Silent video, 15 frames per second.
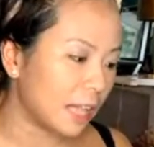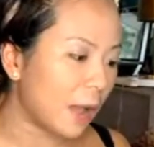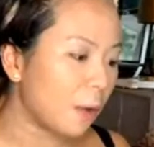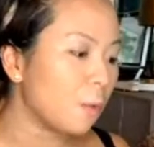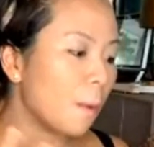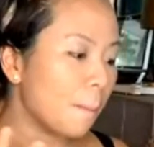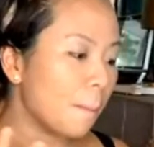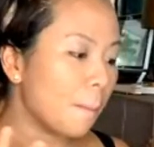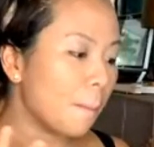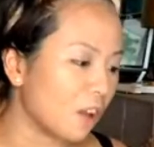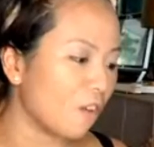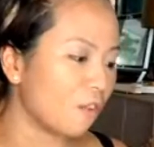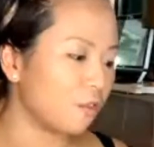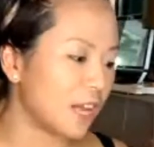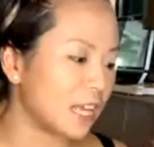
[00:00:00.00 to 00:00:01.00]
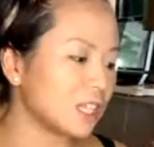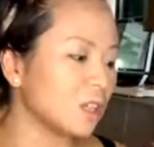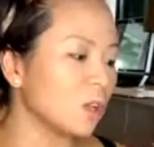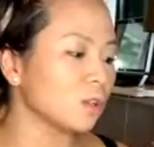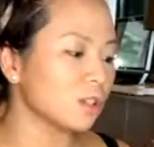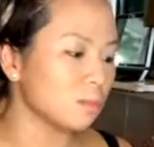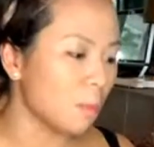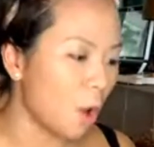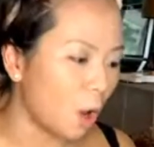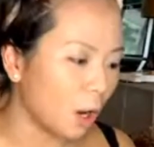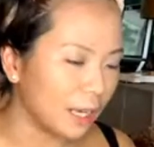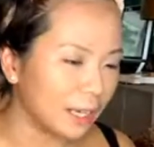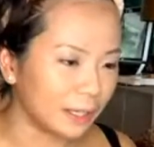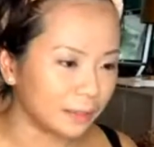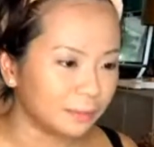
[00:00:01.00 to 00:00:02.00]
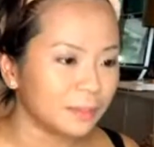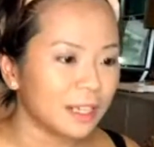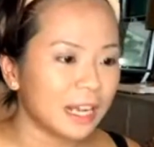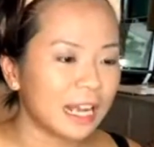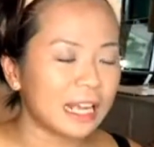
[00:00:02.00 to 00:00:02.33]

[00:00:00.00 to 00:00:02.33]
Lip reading: then will make your face look smaller.